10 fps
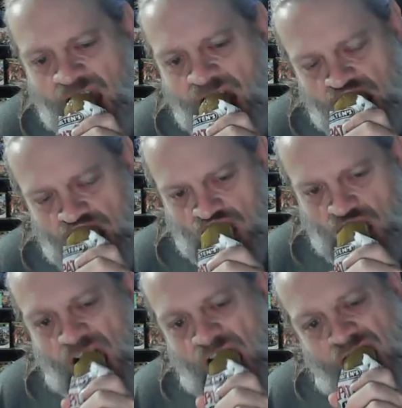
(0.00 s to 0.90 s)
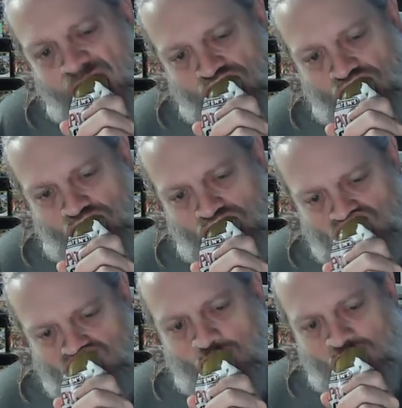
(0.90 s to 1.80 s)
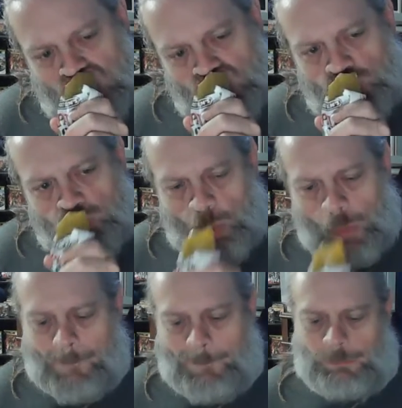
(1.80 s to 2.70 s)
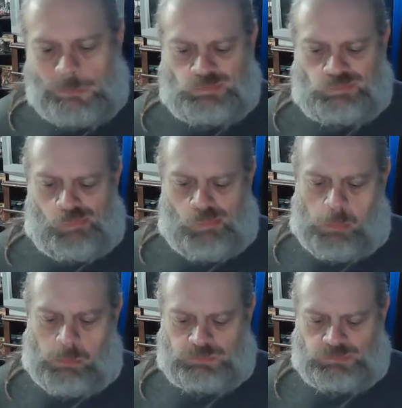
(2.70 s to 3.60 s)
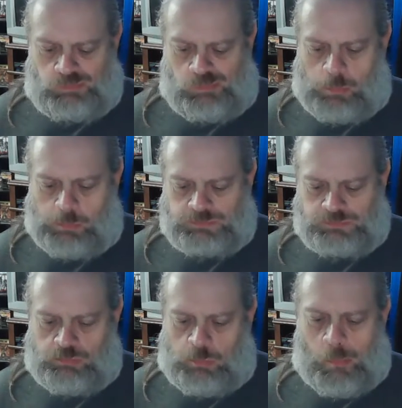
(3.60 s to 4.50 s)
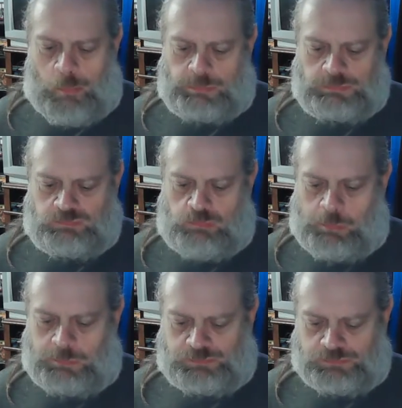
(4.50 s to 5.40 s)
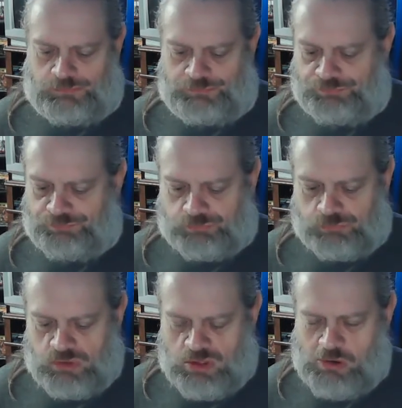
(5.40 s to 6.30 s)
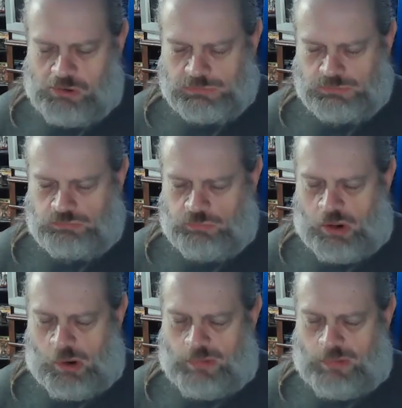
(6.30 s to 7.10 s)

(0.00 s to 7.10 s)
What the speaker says: (no one is talking)